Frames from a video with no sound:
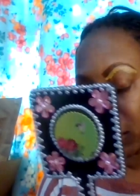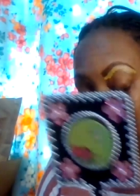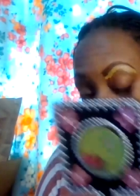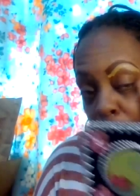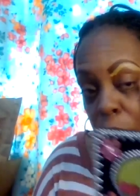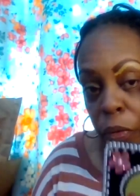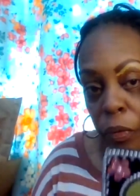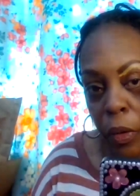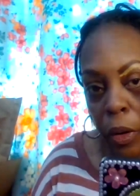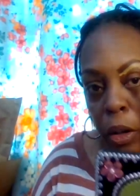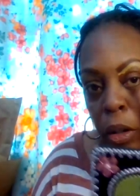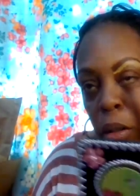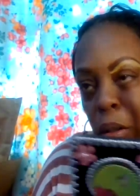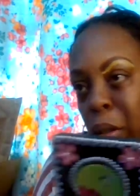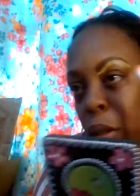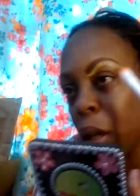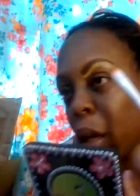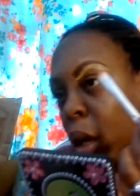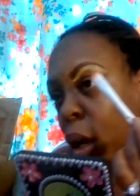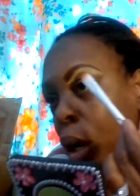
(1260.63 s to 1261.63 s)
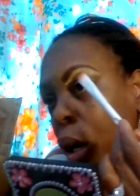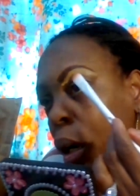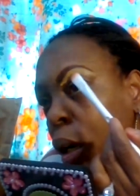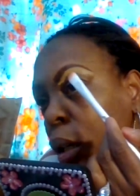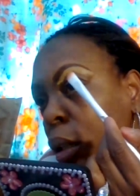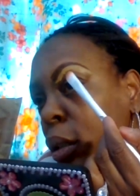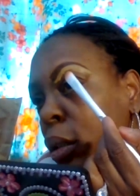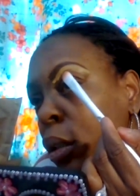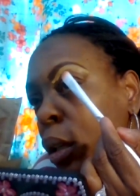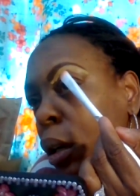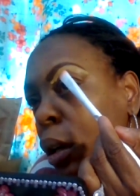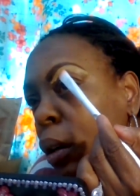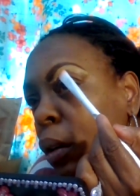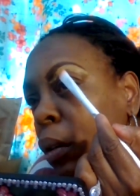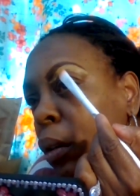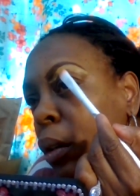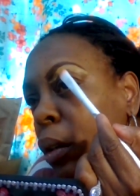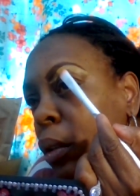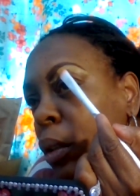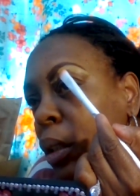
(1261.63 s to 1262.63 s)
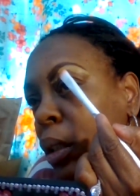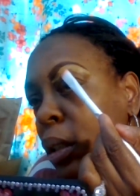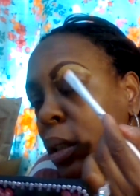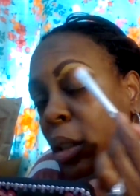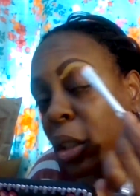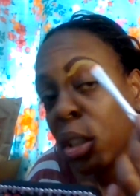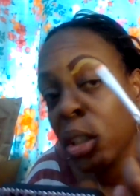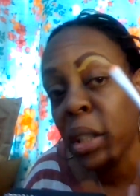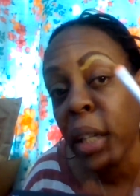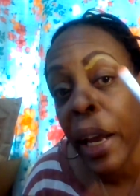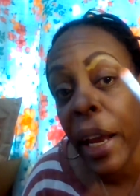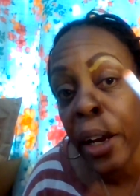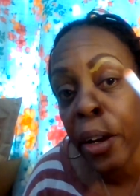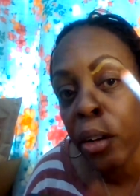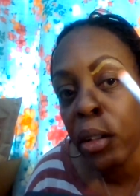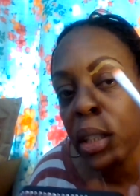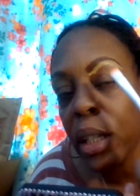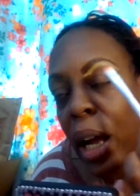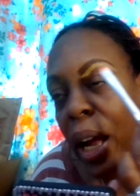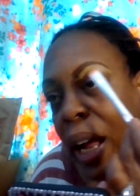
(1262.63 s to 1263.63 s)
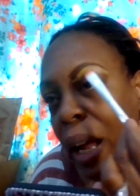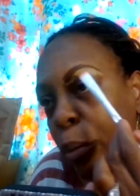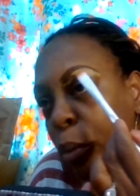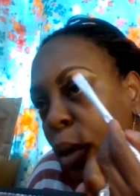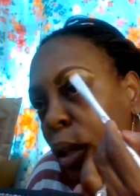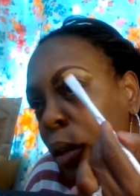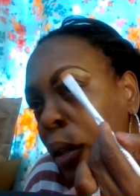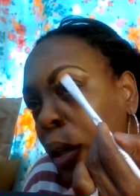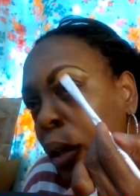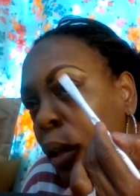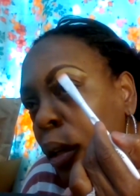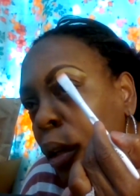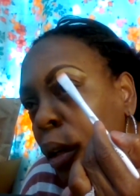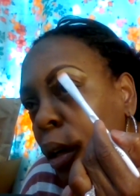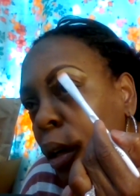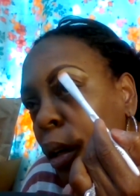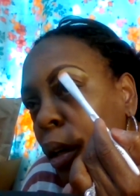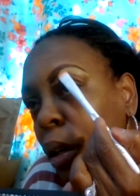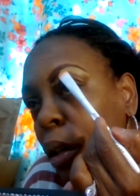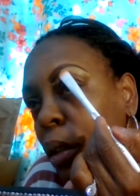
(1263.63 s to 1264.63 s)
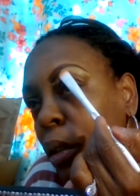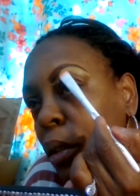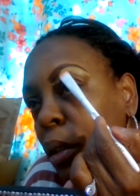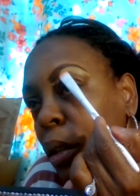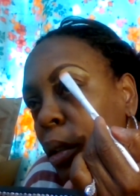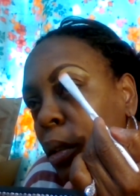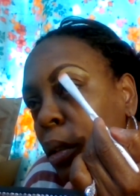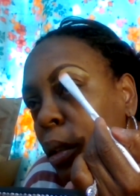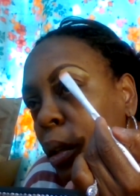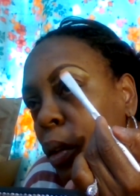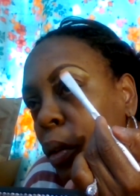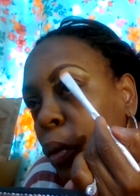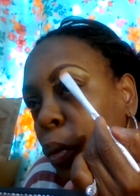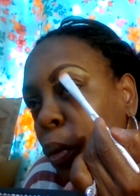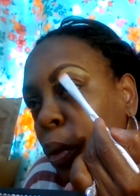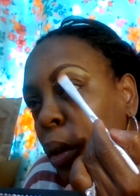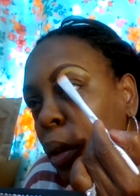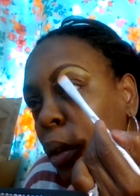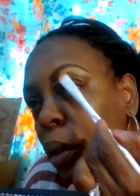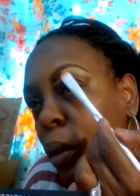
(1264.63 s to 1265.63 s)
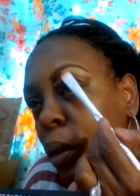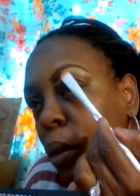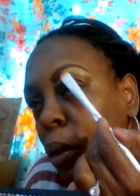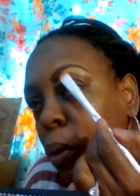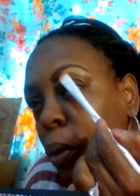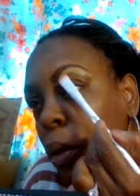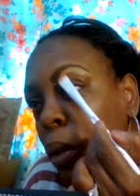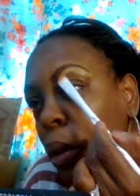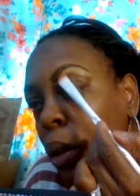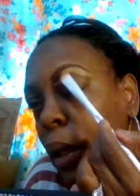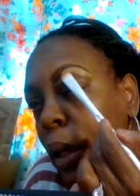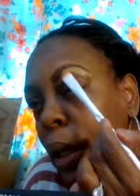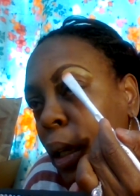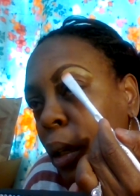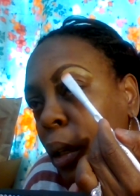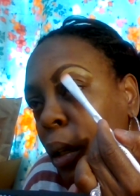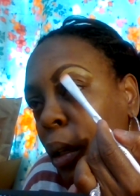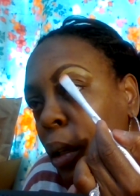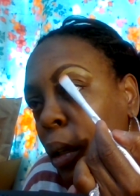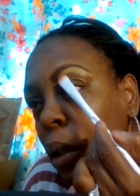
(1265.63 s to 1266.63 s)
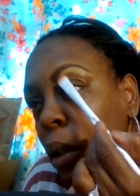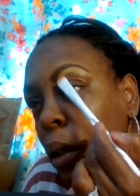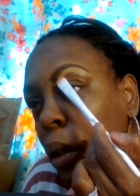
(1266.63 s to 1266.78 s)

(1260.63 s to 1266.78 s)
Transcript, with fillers: first. So just take your time with it. Just go real, real lightly.